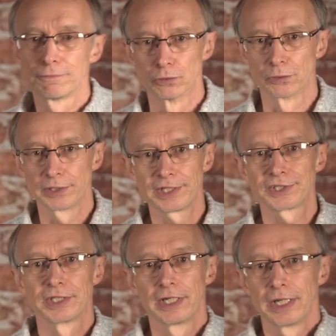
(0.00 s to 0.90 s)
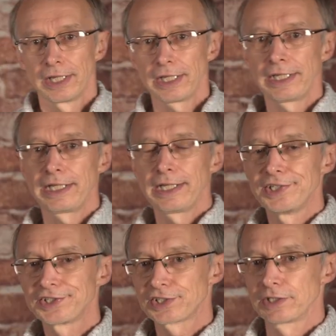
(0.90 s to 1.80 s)
for it
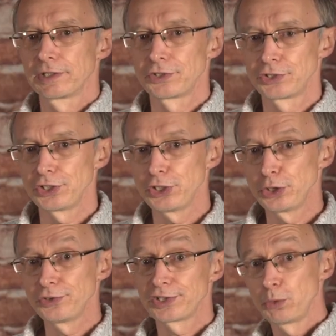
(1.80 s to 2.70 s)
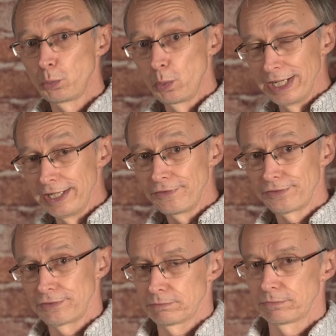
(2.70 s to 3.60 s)
is to use it
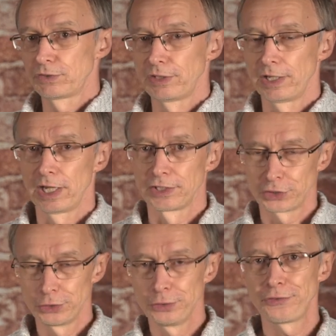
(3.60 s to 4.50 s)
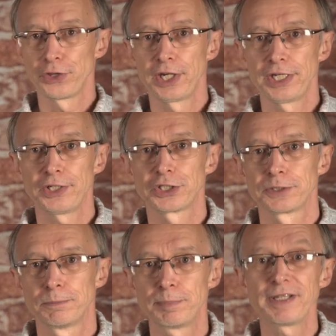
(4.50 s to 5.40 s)
with 2/3 inch
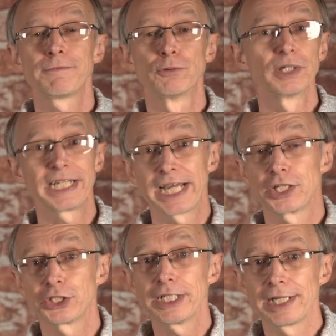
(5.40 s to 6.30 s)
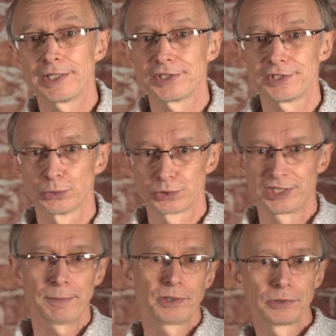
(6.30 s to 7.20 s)
B4 ENG lenses, your
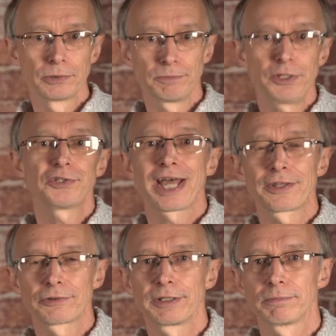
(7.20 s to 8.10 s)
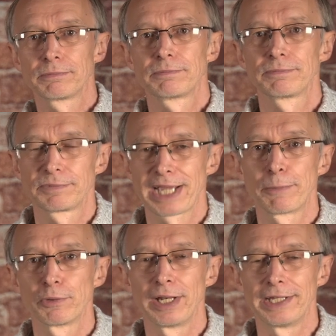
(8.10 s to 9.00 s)
typical news gathering
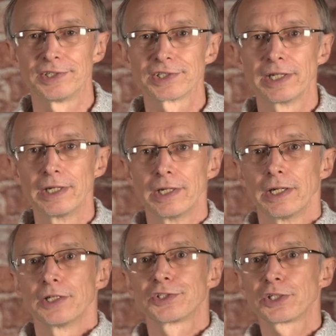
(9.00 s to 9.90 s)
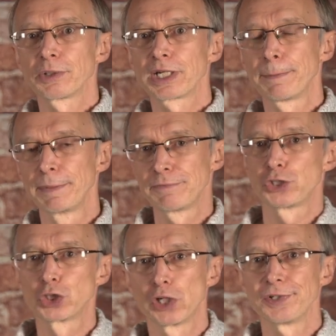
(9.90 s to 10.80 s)
camera lens. So a couple of the
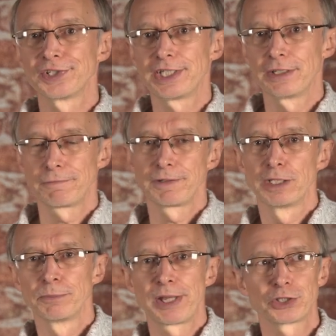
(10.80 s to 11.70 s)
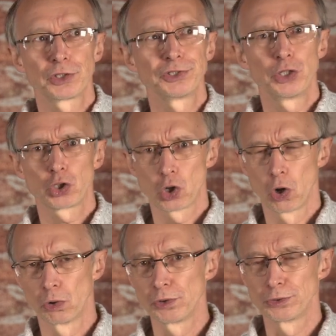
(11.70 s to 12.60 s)
shots in the film, they're shot in a
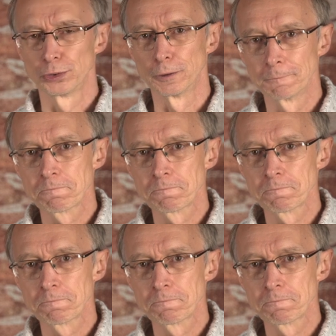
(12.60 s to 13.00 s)
corridor,